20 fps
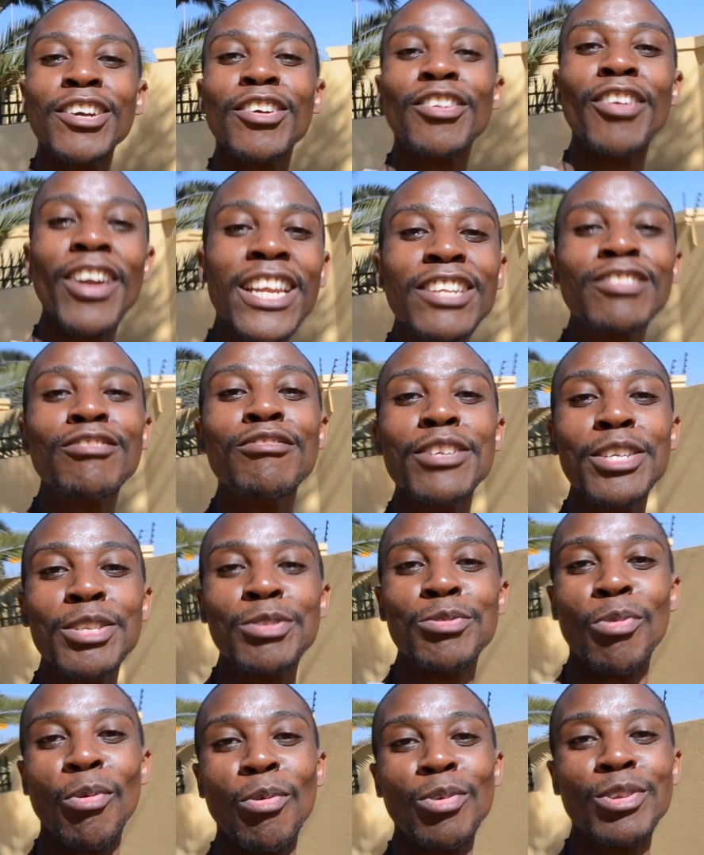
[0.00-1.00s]
a great
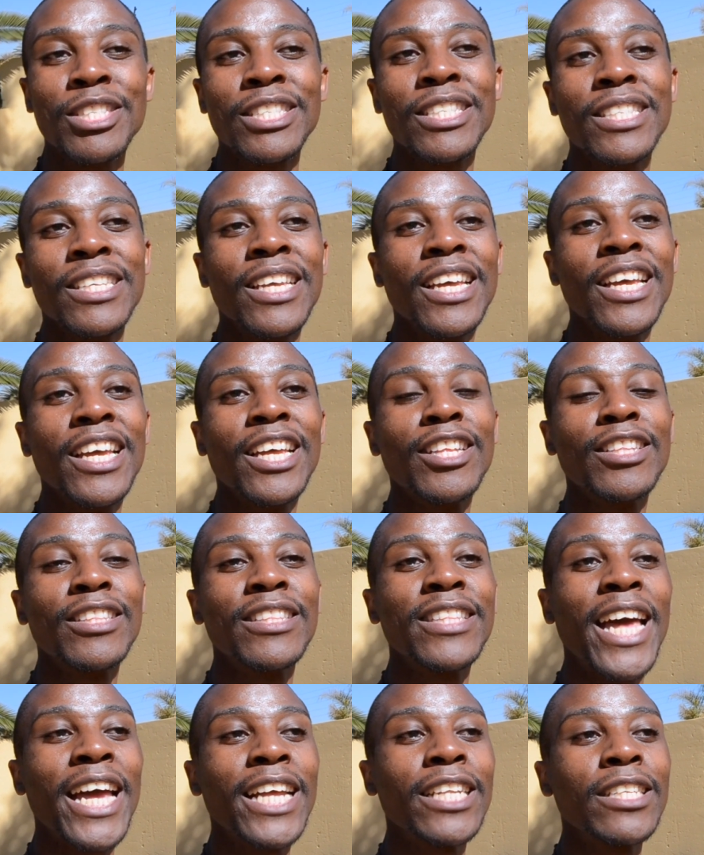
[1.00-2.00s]
resource
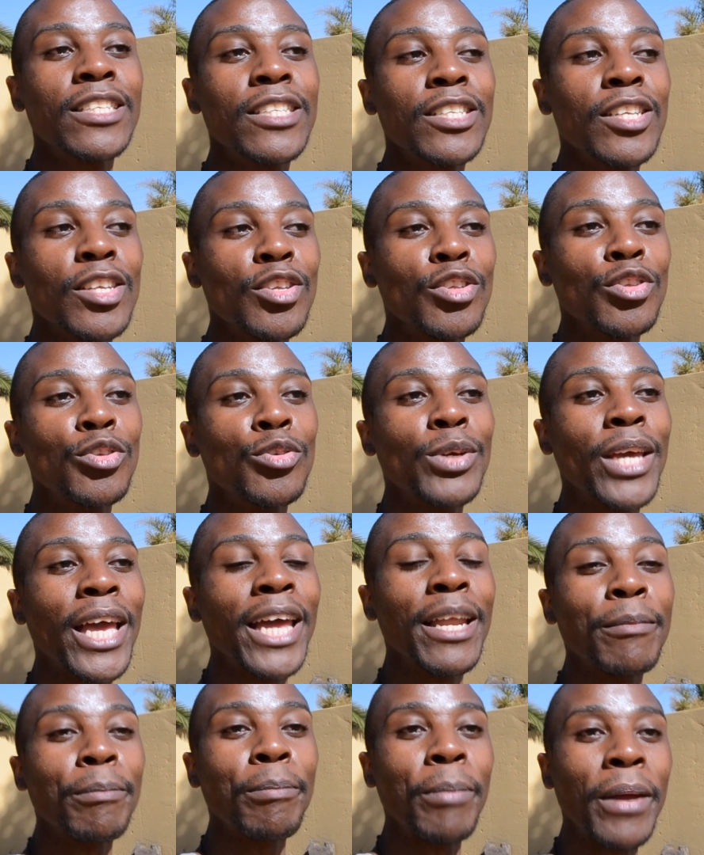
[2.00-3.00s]
that you
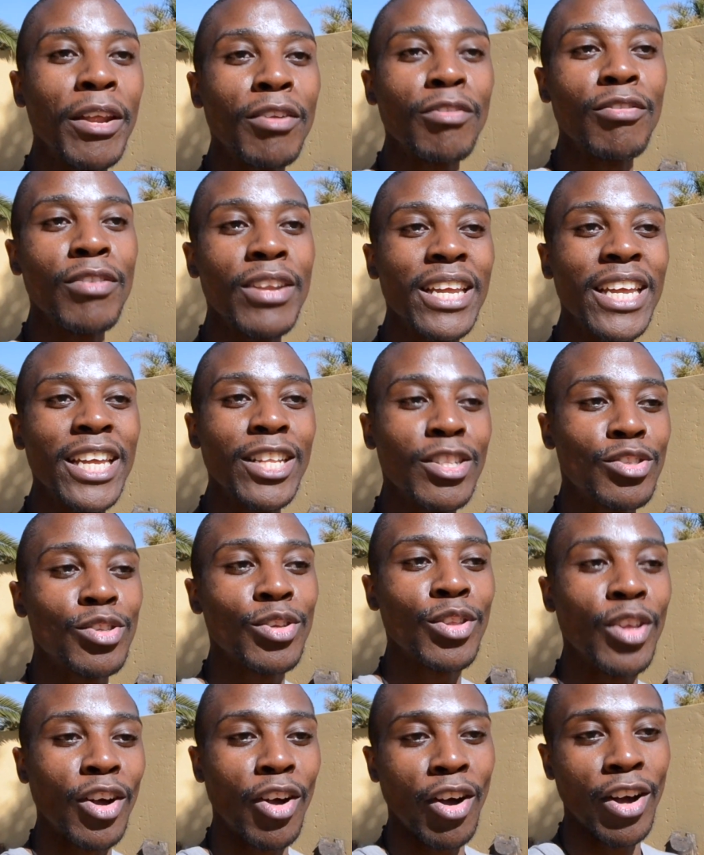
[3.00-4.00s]
can bury into
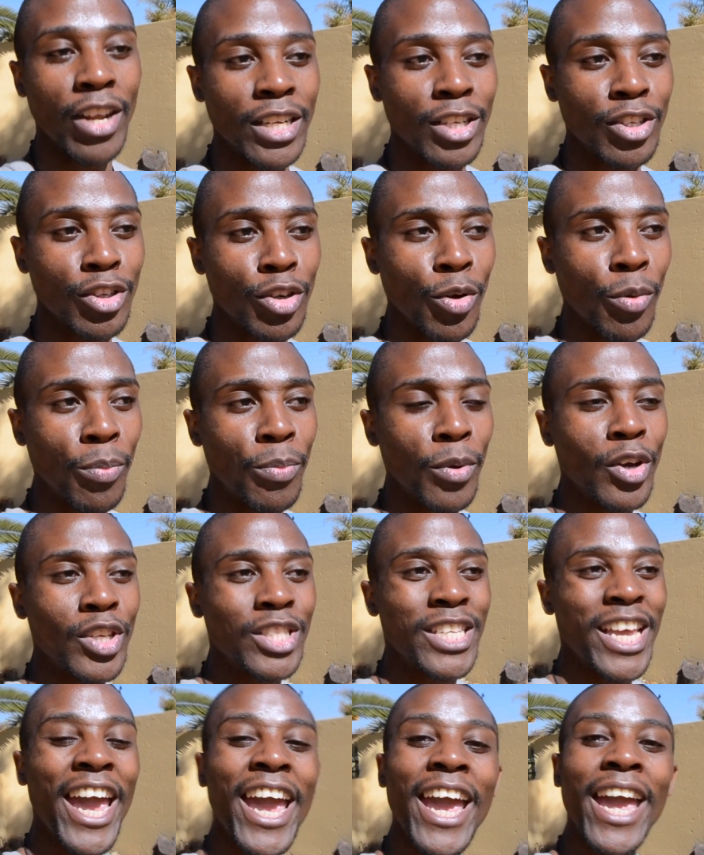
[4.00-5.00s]
the garden, you know, because
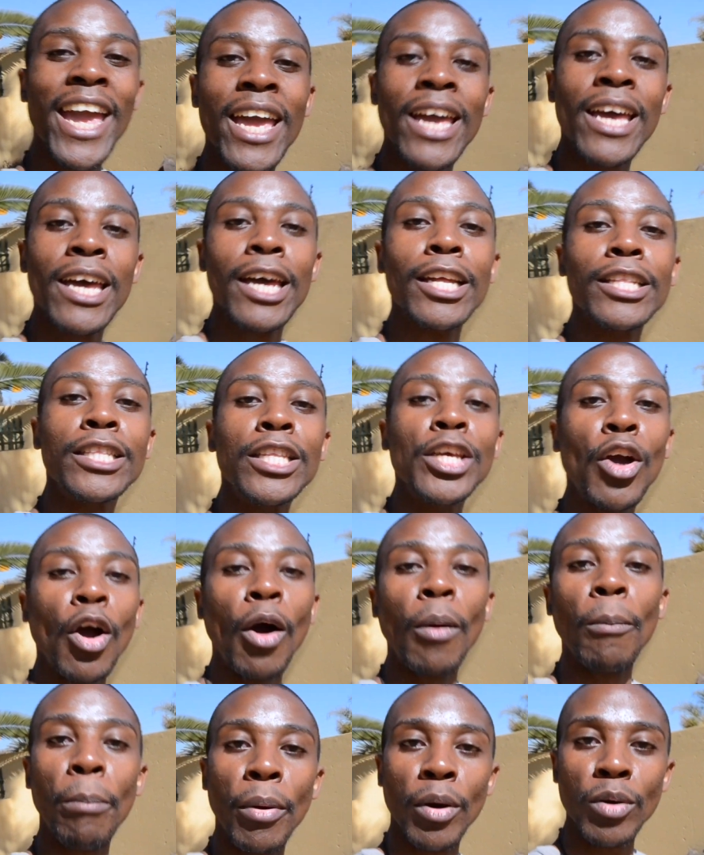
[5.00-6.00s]
hair
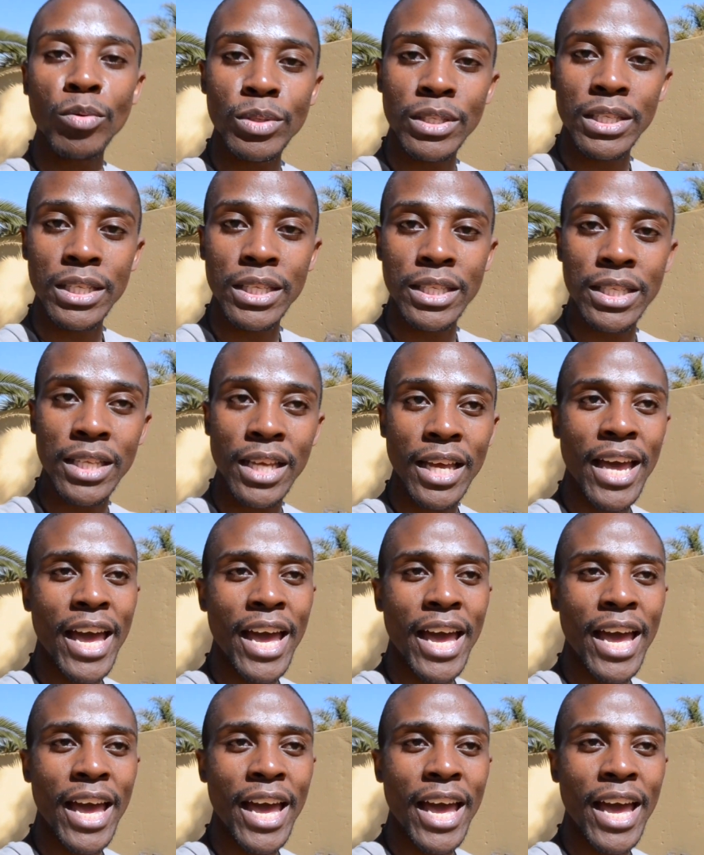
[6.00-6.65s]
decomposes,